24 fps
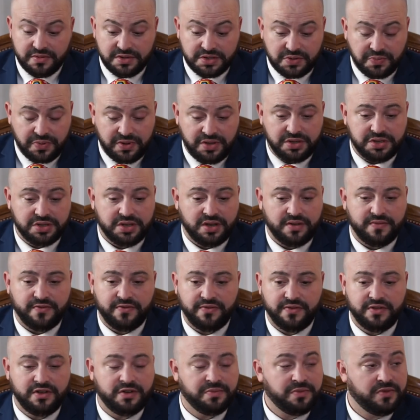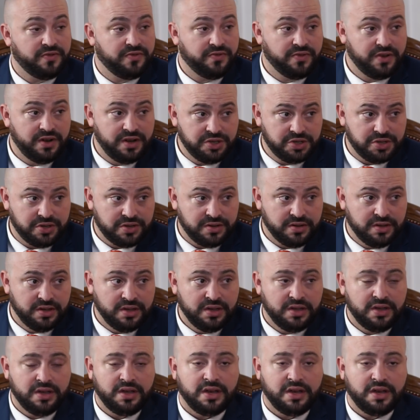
speech and freedom of religion.